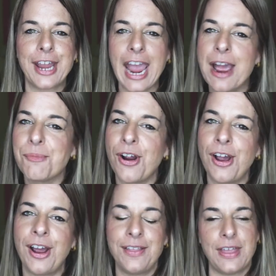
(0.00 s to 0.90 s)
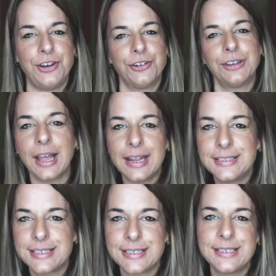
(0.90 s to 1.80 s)
camera and then your
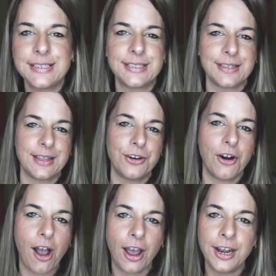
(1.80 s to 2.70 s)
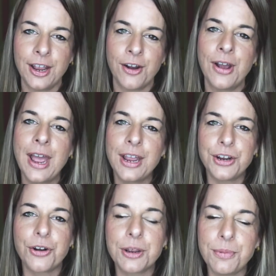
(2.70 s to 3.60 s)
lenses and then your audio,
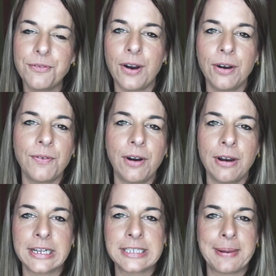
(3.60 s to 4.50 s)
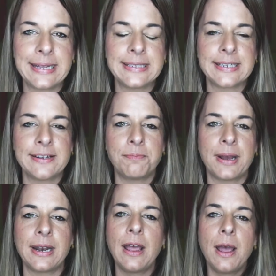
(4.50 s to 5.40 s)
you know, it can be very, very expensive.
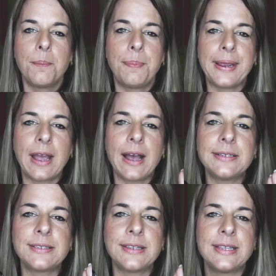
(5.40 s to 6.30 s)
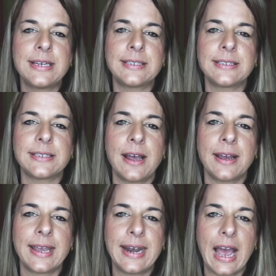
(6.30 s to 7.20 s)
But because this uh,
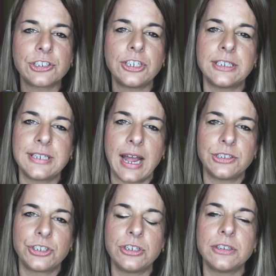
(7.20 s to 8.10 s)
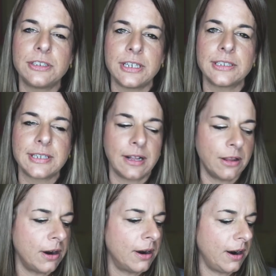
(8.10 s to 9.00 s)
can actually attach to your D S L
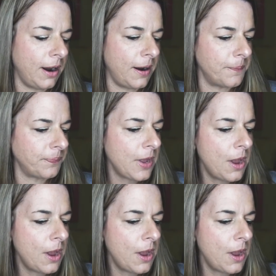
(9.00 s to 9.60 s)
R, um,